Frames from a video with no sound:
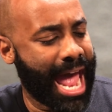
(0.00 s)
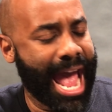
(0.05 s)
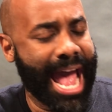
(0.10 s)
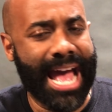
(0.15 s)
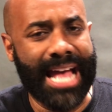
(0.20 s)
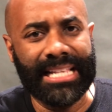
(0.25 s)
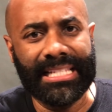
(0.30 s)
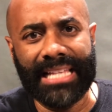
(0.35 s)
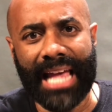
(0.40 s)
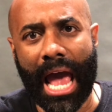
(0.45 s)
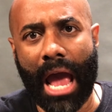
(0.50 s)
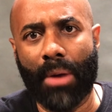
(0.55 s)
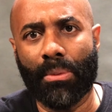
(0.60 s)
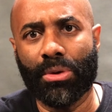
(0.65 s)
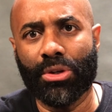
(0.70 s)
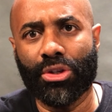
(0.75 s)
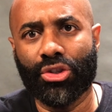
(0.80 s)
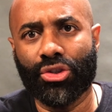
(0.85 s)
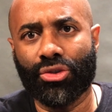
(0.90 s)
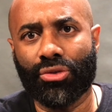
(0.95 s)
as I
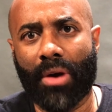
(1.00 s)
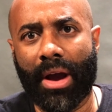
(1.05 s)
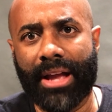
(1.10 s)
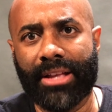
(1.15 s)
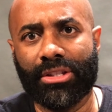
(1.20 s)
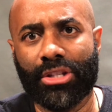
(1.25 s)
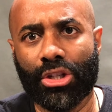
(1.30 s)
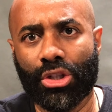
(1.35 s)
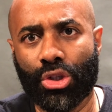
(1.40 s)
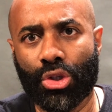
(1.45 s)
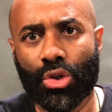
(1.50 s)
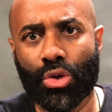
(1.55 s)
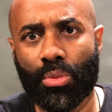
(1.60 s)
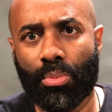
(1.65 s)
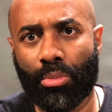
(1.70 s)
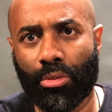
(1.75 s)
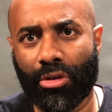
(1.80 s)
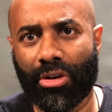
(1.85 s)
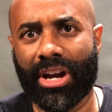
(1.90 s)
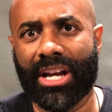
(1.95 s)
was trying to do
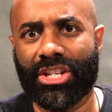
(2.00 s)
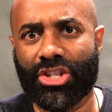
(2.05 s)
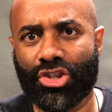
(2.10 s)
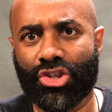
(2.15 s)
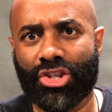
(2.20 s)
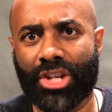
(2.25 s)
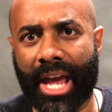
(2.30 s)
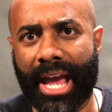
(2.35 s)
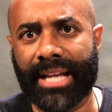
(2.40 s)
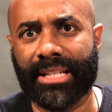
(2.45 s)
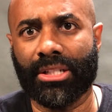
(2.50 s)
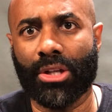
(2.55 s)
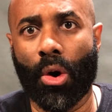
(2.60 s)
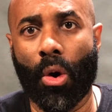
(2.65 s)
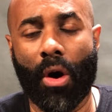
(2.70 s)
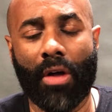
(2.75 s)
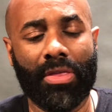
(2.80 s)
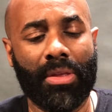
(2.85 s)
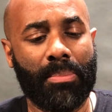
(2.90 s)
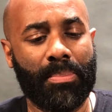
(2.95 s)
press checks
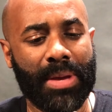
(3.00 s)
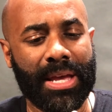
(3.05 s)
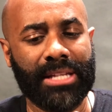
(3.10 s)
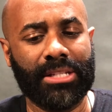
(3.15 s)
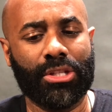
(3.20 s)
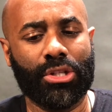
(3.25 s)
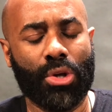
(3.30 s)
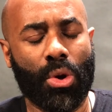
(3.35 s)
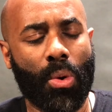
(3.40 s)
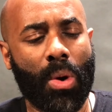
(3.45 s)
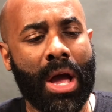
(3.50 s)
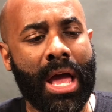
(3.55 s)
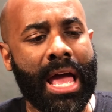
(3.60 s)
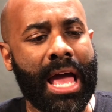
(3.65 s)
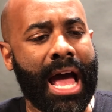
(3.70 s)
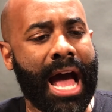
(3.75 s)
on the pistol,